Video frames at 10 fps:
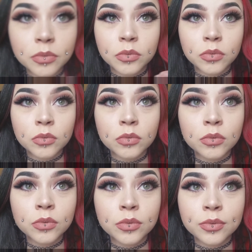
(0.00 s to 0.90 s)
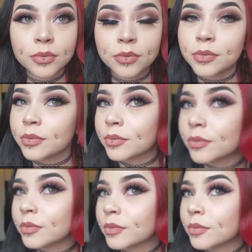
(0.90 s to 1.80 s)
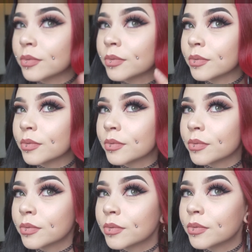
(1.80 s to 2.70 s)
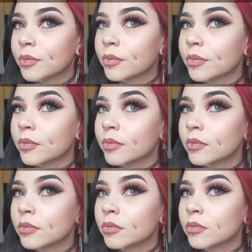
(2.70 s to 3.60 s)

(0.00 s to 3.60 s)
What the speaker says: (no one is talking)